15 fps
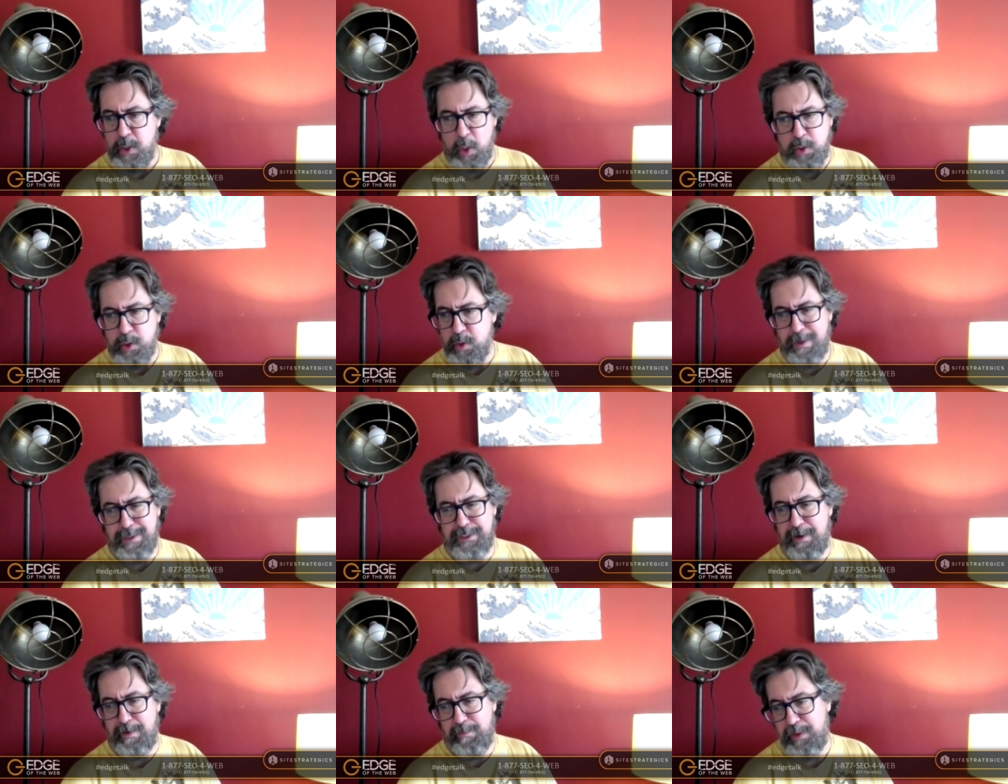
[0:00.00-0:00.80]
don't
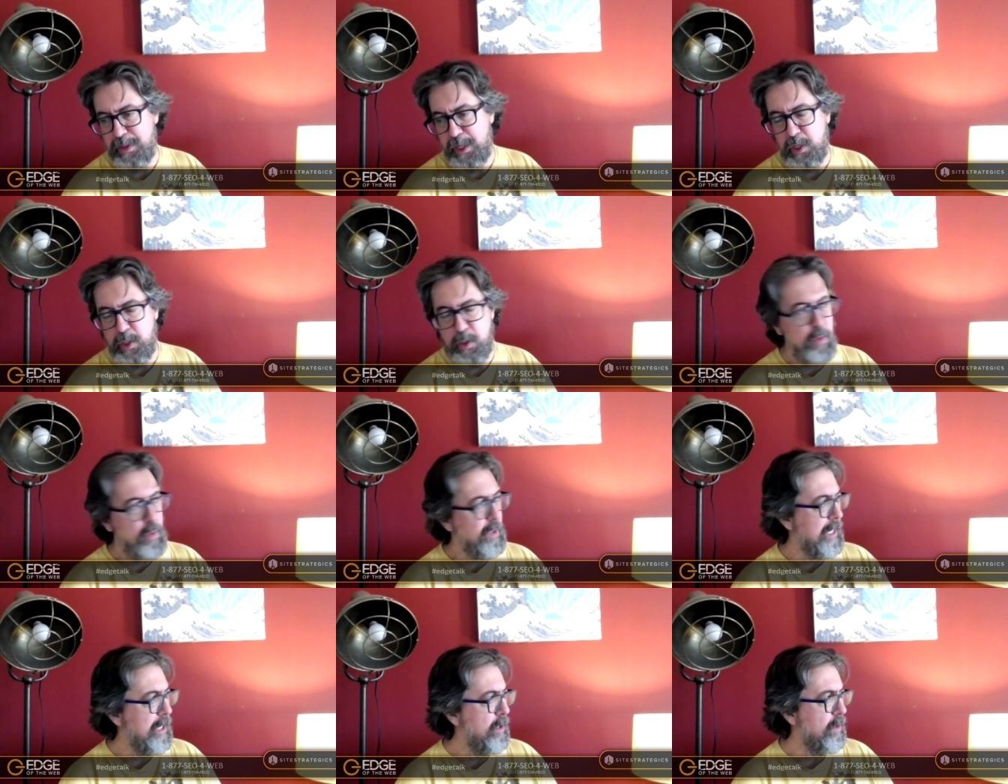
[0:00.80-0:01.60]
trust everything
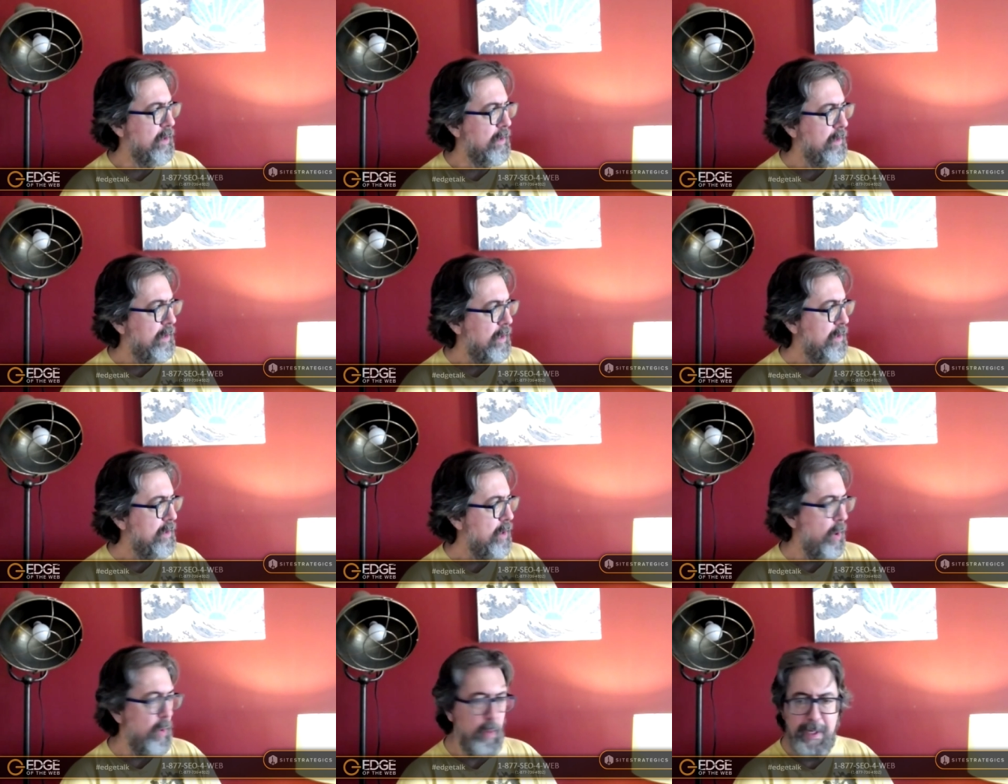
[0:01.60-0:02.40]
you hear
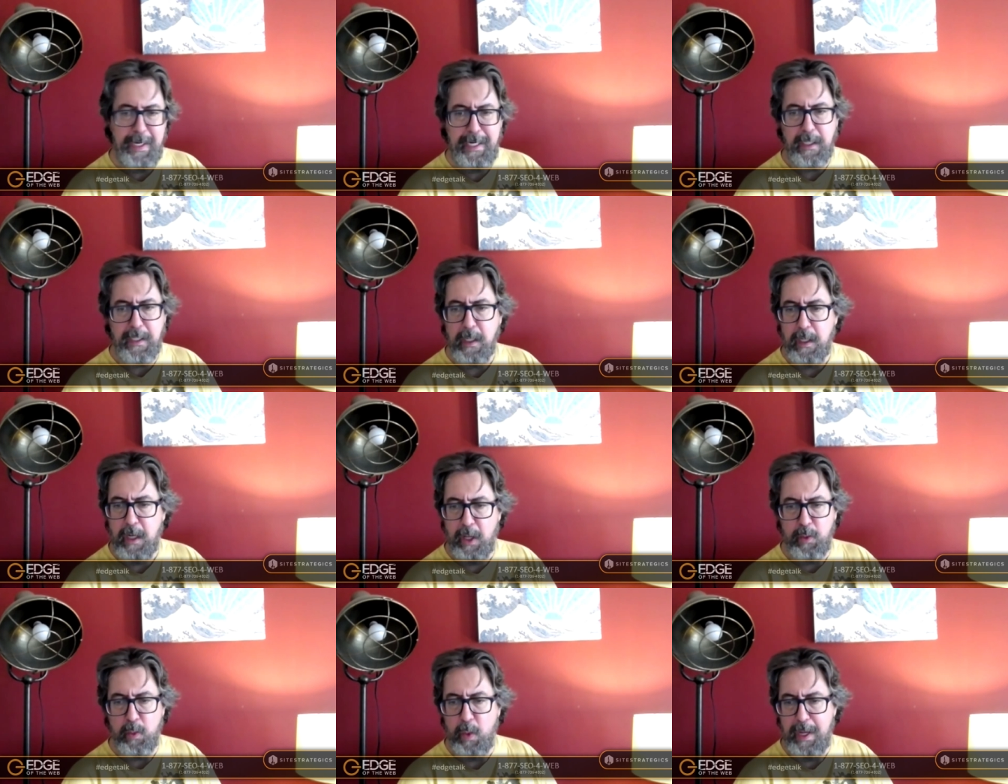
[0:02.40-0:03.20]
or read
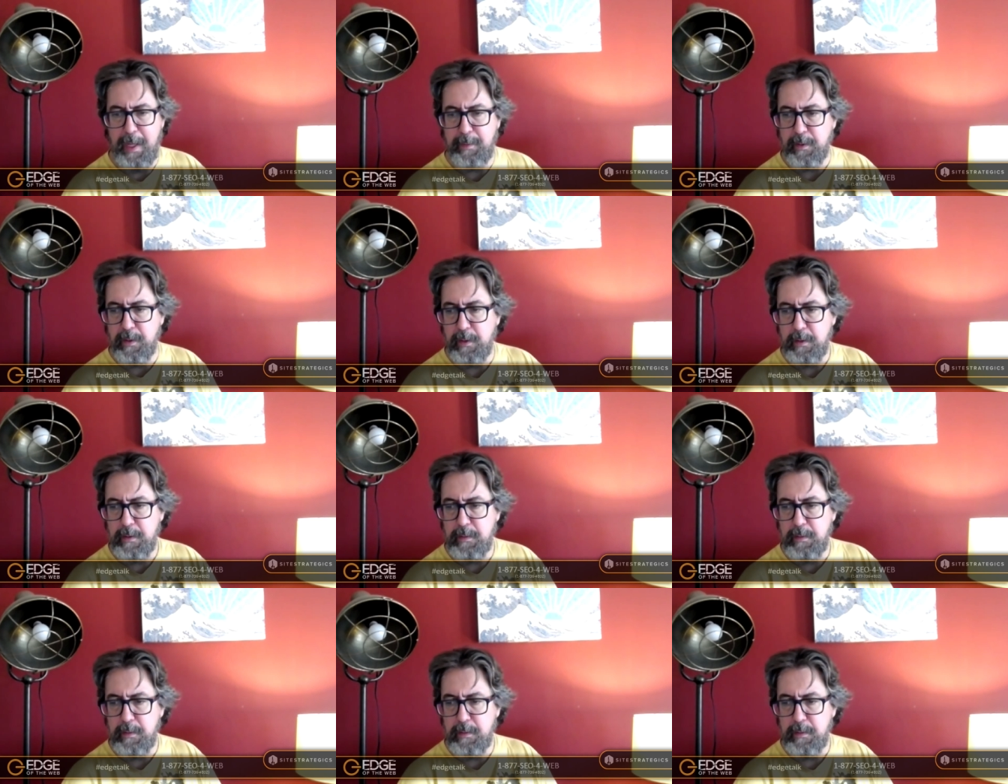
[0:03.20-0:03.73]
on the web